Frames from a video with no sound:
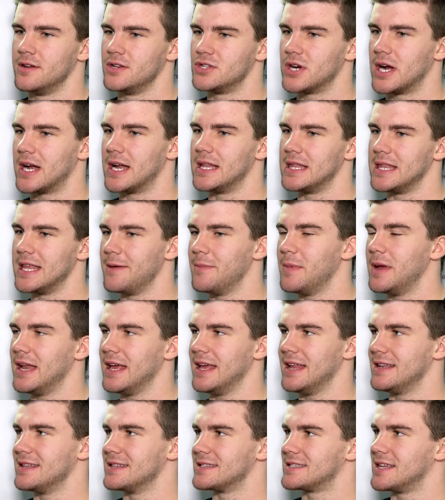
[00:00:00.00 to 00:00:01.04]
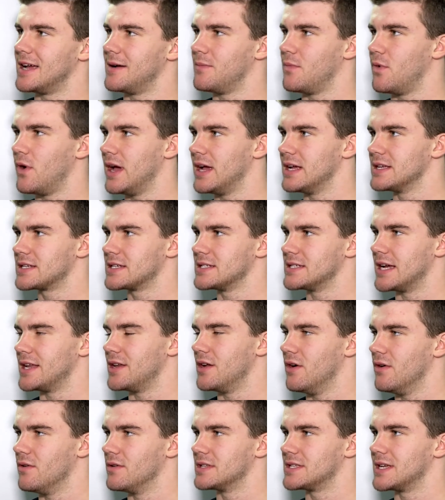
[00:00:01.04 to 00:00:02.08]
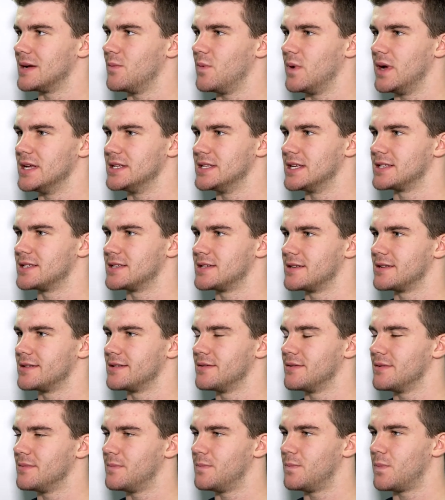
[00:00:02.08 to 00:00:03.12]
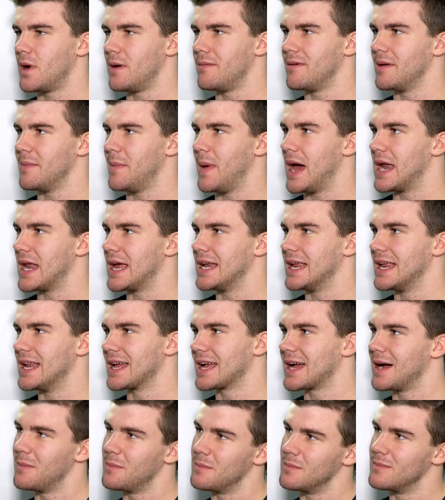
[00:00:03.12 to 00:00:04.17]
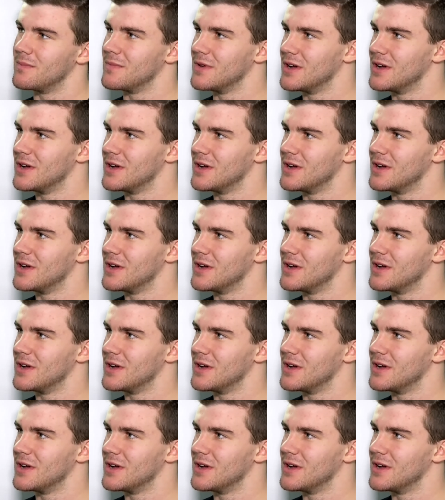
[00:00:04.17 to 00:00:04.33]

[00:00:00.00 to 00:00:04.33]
try to limit it in some ways because I know in some ways it's probably a bad idea to come